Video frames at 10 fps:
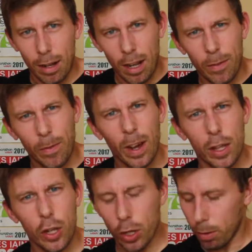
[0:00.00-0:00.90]
it's the
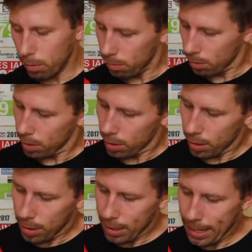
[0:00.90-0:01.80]
shoe
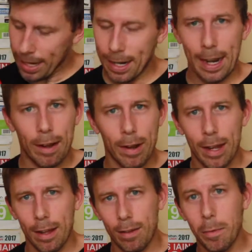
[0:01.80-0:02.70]
hidden down
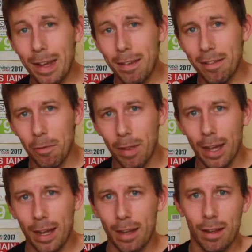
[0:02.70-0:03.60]
here. So it is still
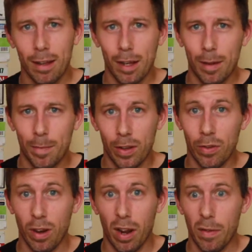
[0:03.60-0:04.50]
there, um, you just
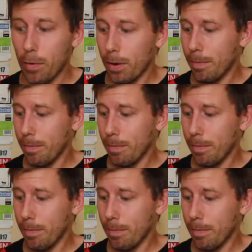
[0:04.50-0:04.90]
got to hunt for it.